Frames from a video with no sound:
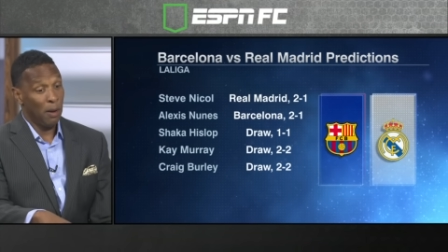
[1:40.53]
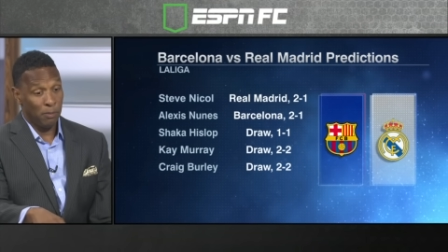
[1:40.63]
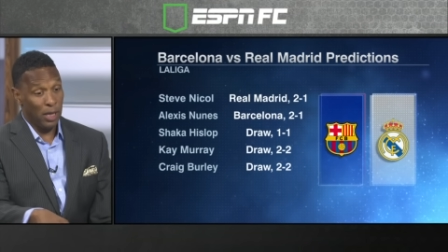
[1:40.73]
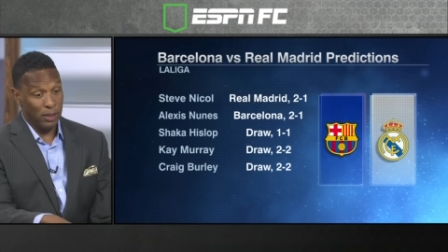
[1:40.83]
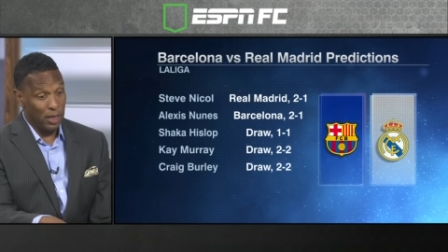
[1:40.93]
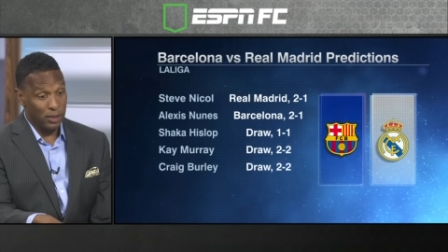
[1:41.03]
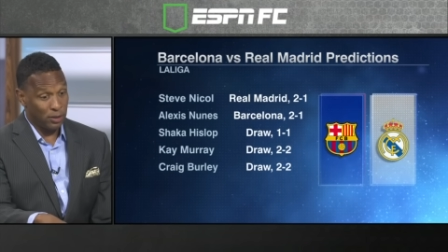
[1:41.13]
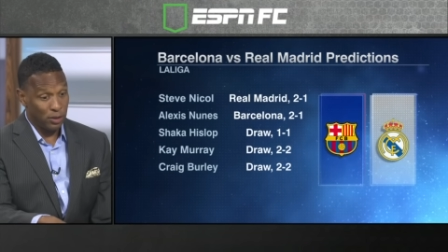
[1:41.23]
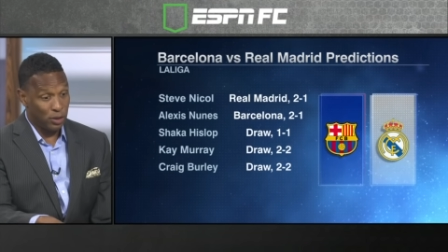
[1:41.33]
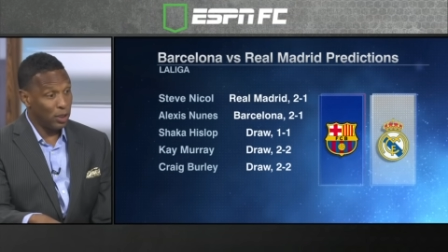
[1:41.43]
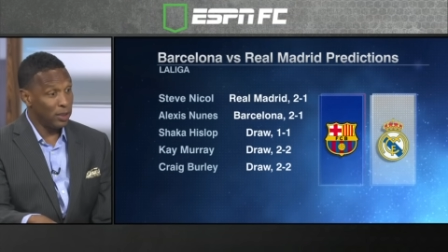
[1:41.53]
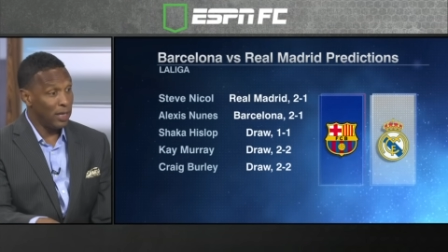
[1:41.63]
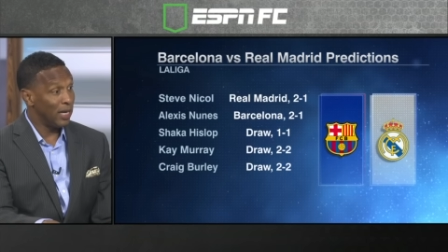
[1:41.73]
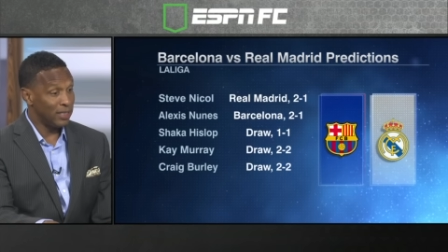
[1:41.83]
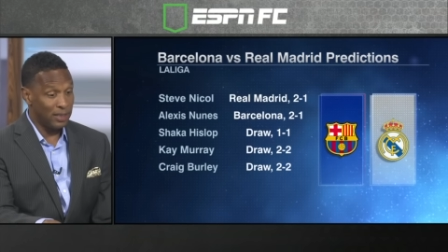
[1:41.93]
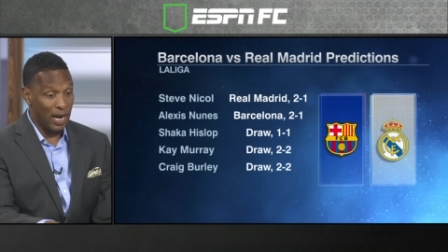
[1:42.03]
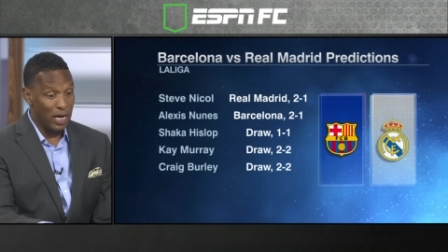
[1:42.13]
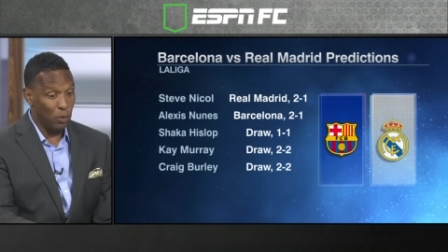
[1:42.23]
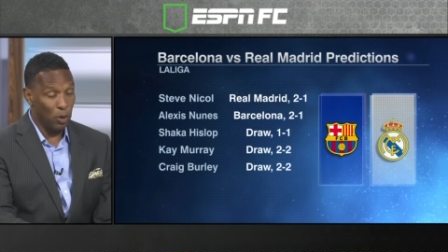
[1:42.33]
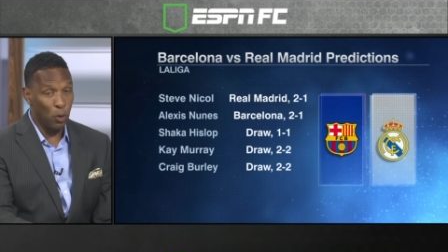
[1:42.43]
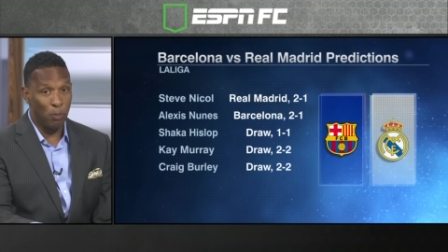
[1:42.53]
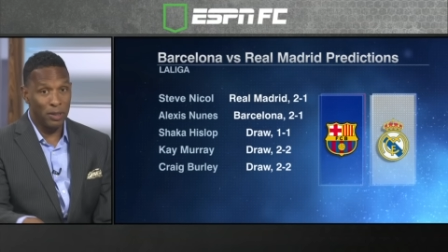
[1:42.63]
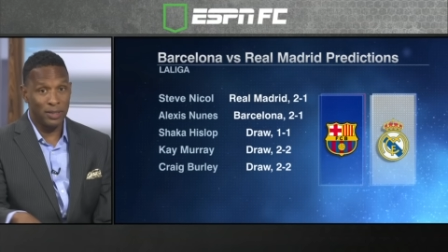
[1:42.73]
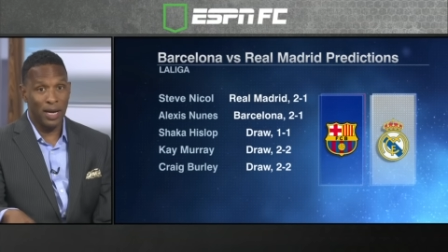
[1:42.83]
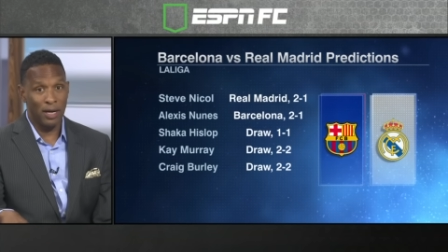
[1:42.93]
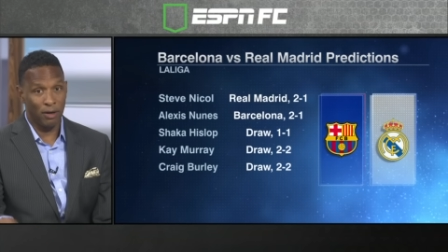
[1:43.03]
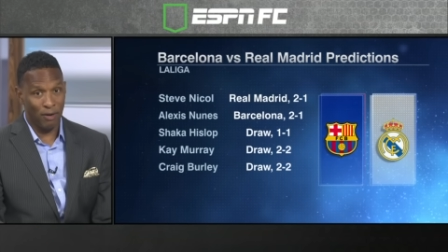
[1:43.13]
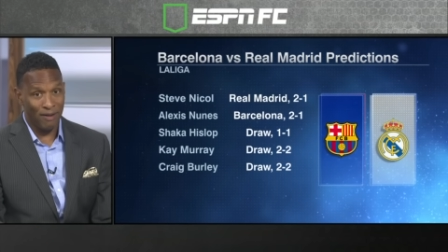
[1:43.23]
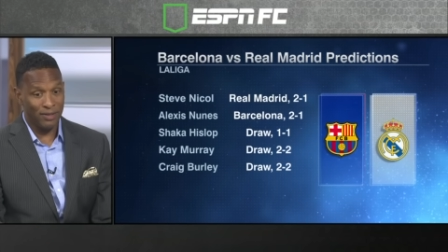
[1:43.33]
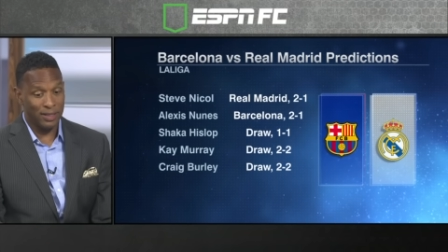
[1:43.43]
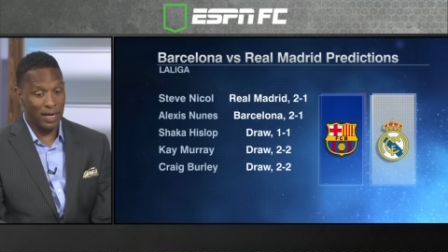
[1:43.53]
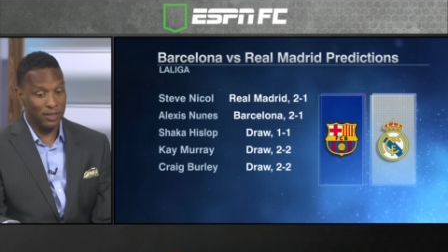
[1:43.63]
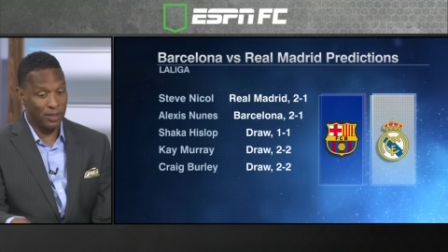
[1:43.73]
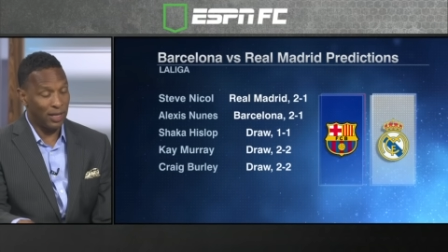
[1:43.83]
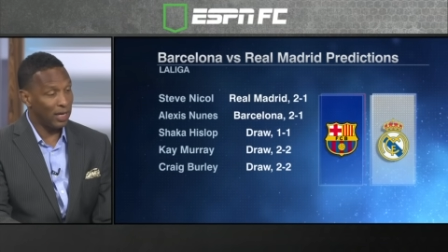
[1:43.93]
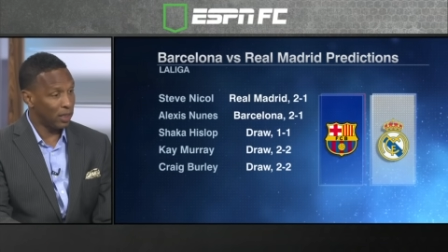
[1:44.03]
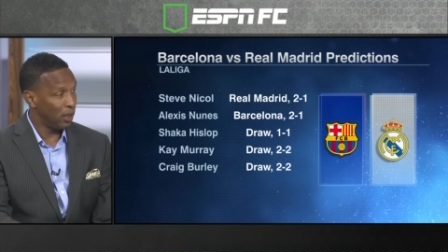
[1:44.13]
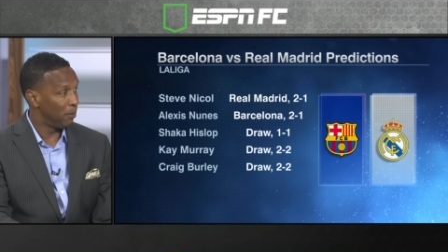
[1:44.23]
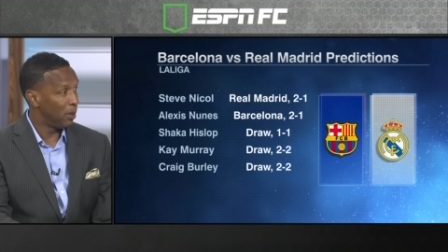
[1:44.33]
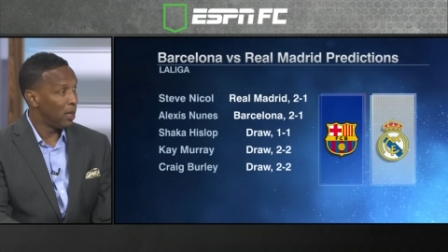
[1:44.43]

There certainly isn't anyone who brings the kind of gravitas to that club